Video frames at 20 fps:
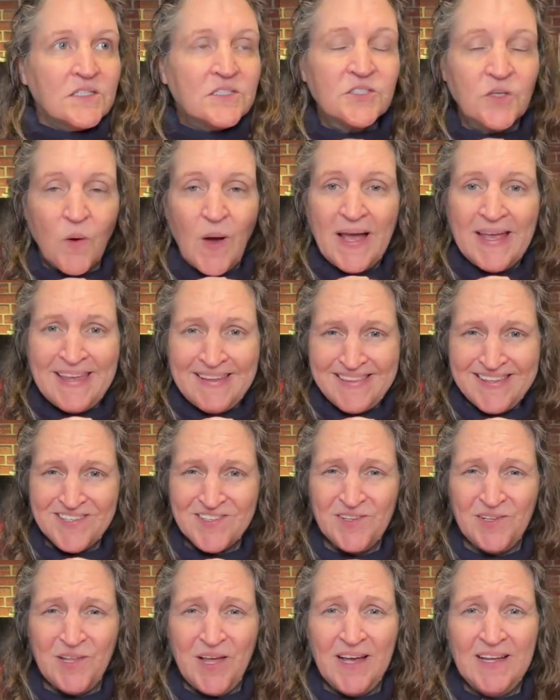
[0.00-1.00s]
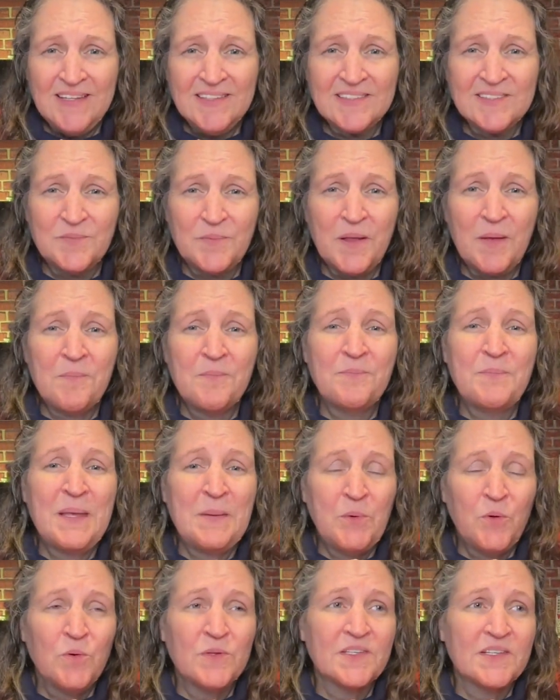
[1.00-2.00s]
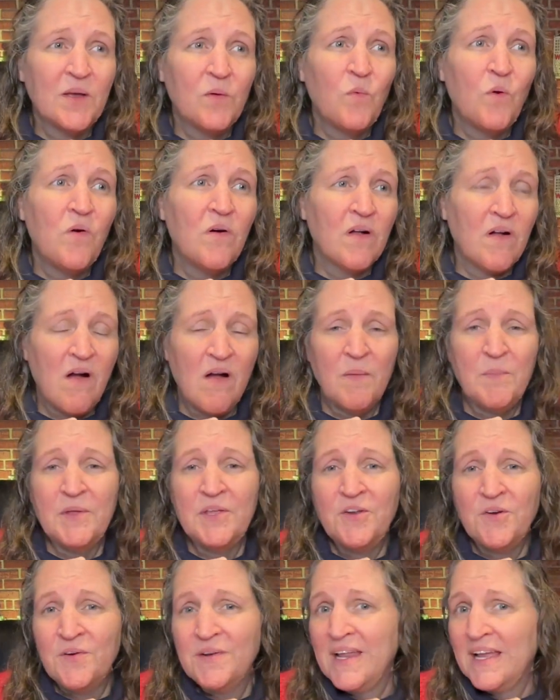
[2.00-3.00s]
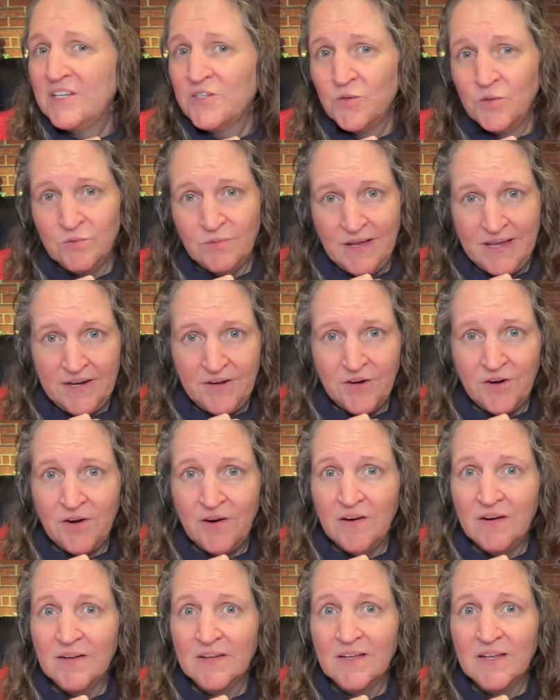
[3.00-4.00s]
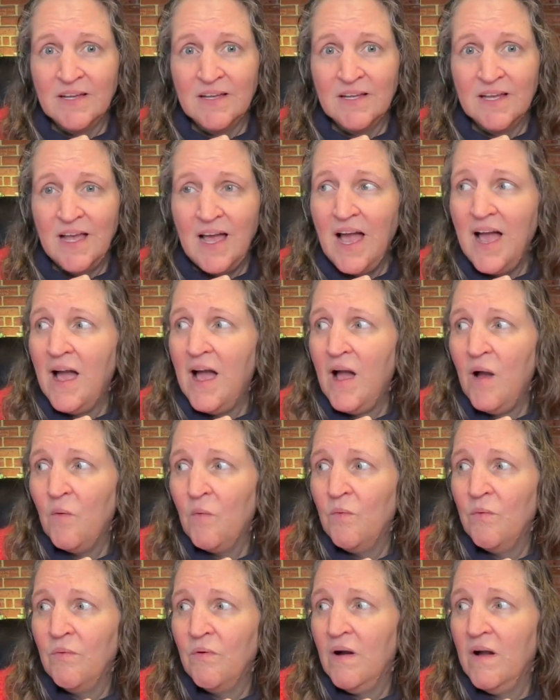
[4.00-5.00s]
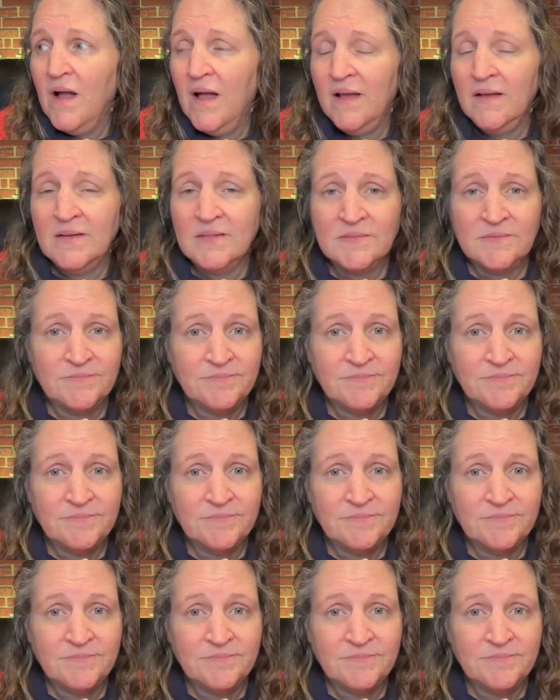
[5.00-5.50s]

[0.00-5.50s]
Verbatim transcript: So I get this a lot. People will say, well, Carma, you're a natural writer. Oh, uh,